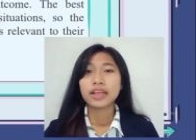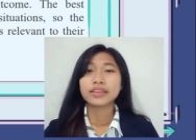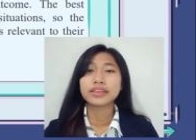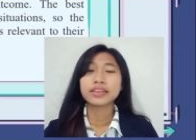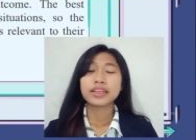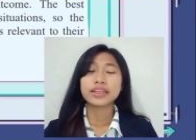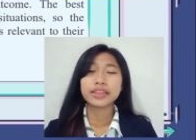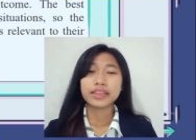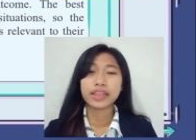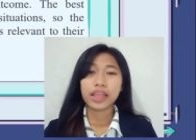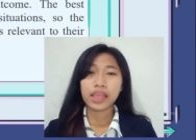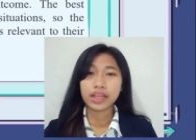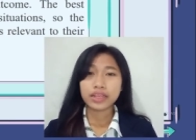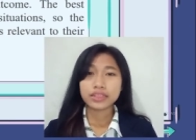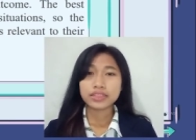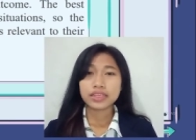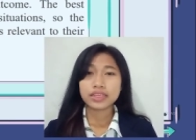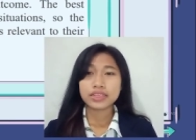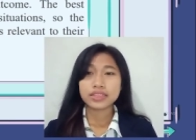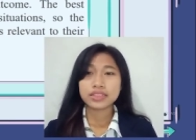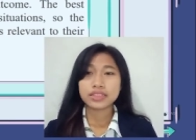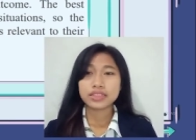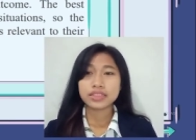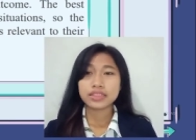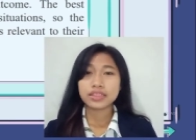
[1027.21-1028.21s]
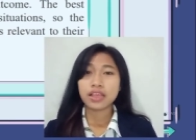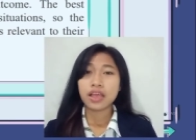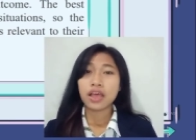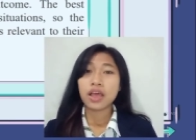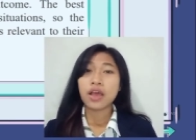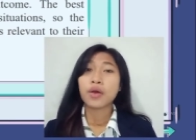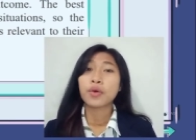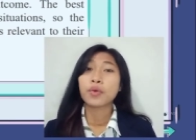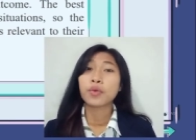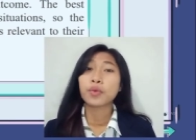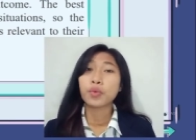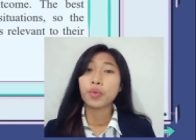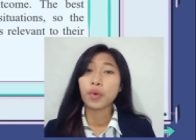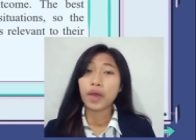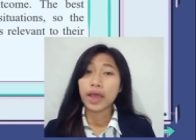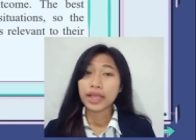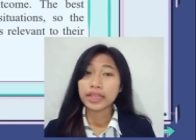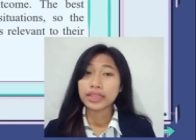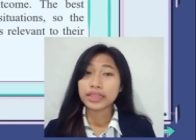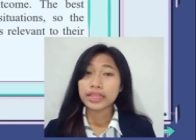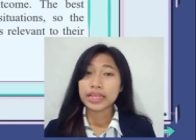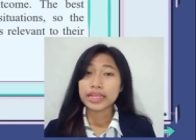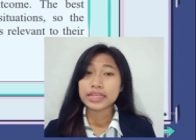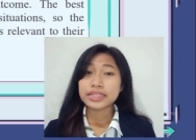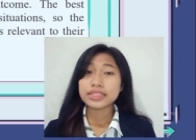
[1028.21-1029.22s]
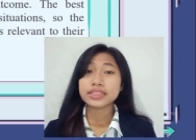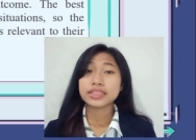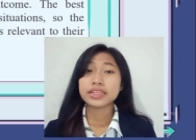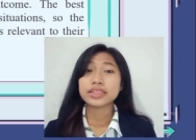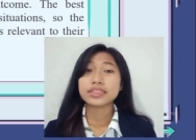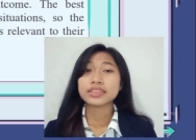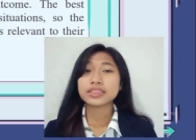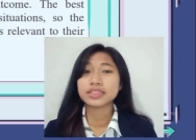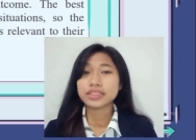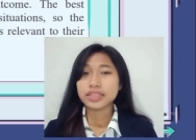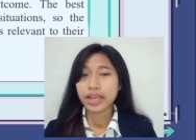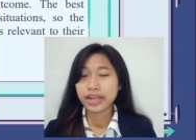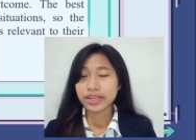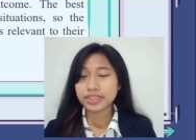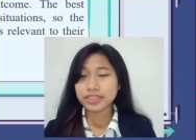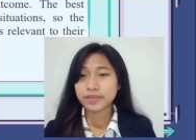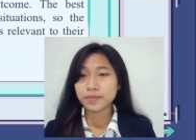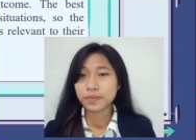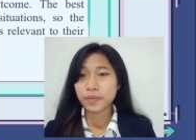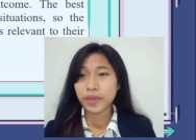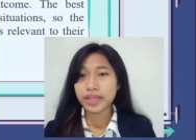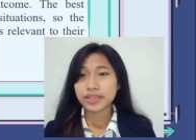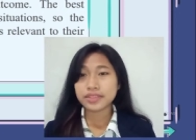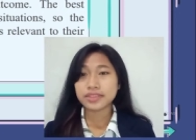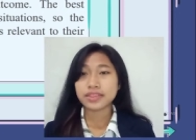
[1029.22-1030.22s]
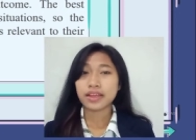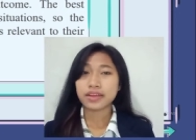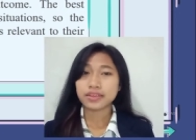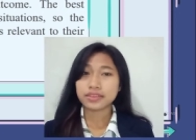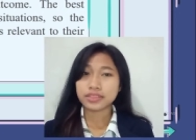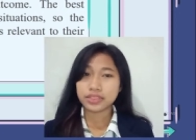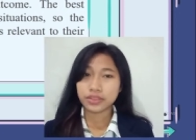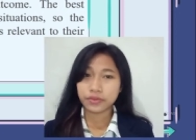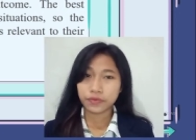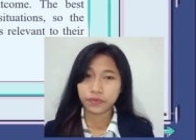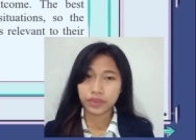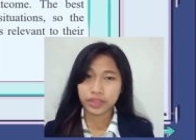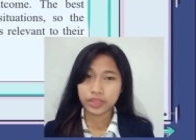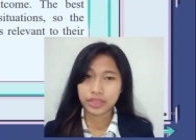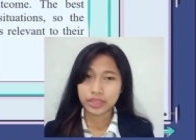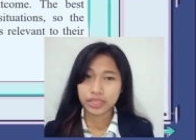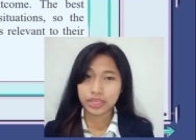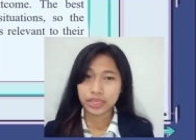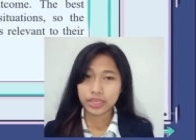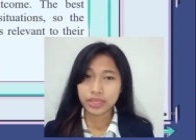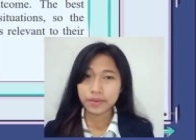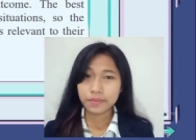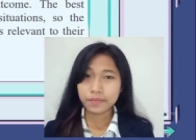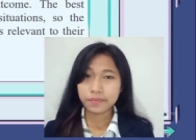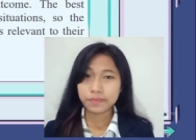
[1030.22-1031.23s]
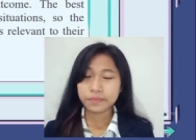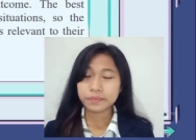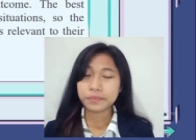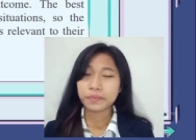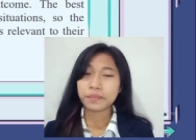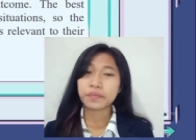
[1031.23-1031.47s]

The next is, what is a task-based activity?